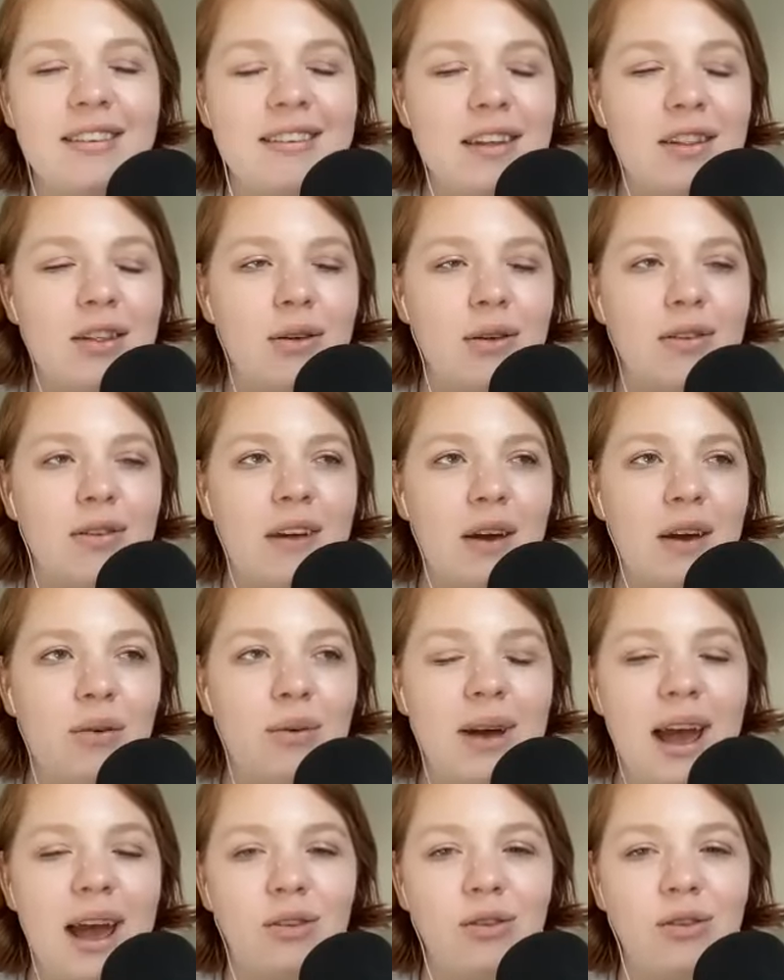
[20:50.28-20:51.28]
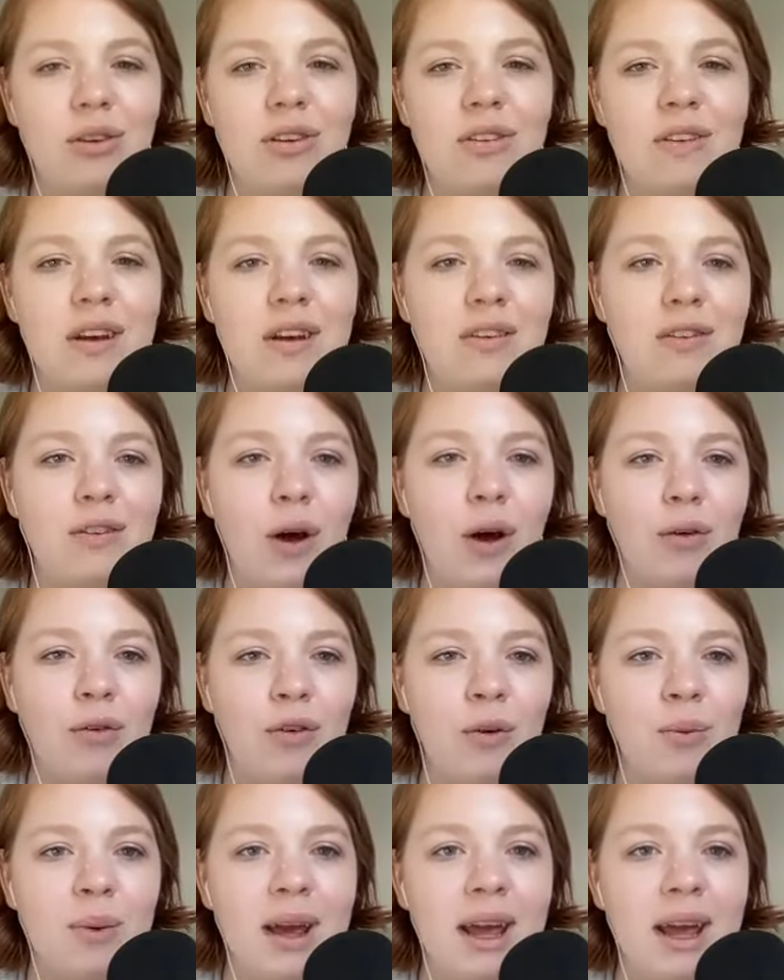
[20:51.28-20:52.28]
see those like reactions in a
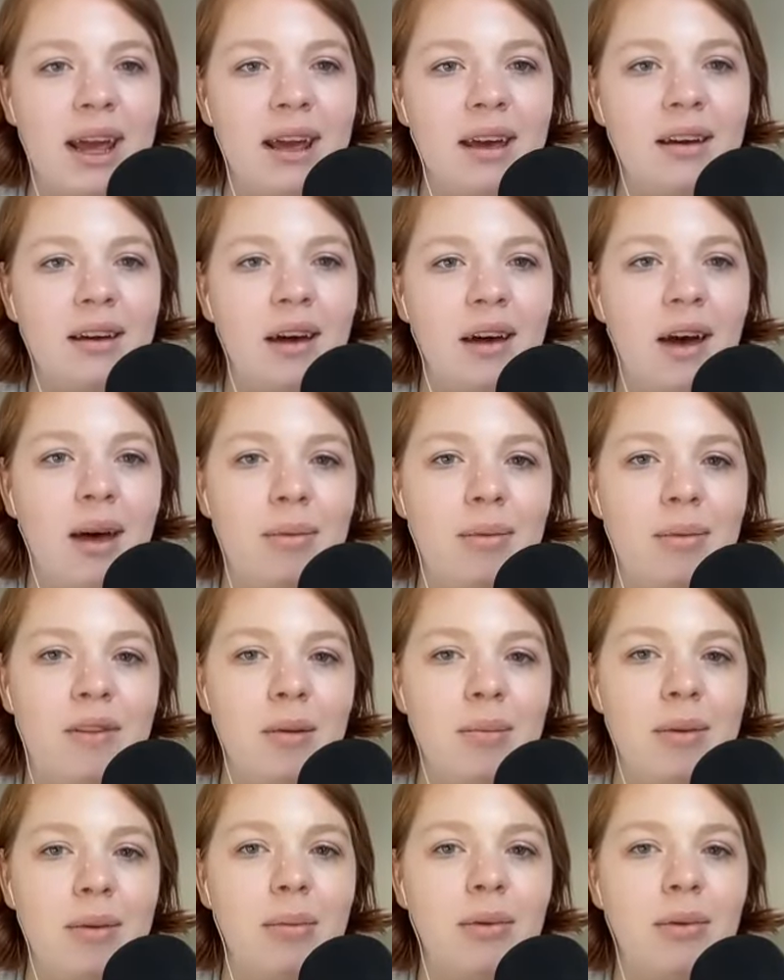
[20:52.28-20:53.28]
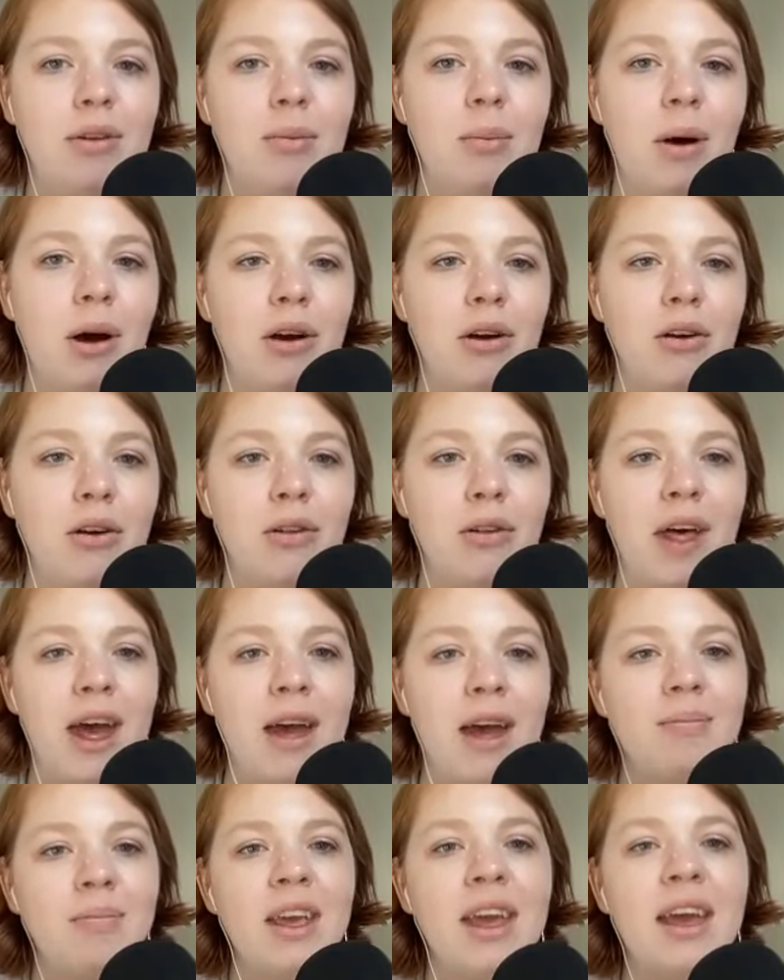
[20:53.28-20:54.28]
softer way, um, and then be able to monitor yeah.
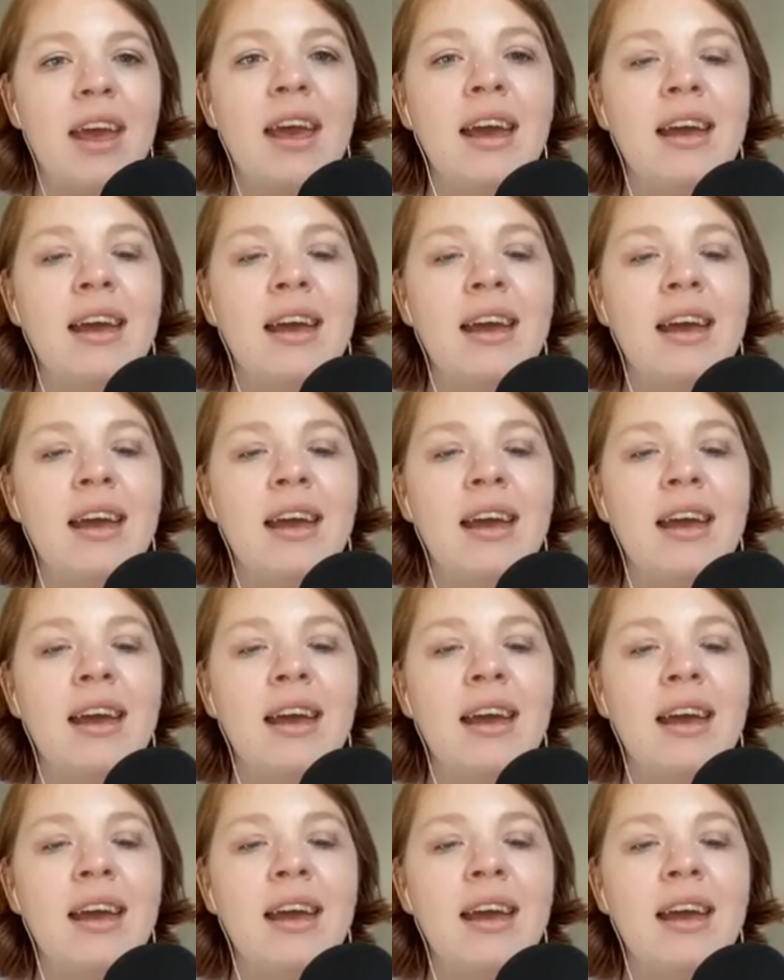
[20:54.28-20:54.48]
that.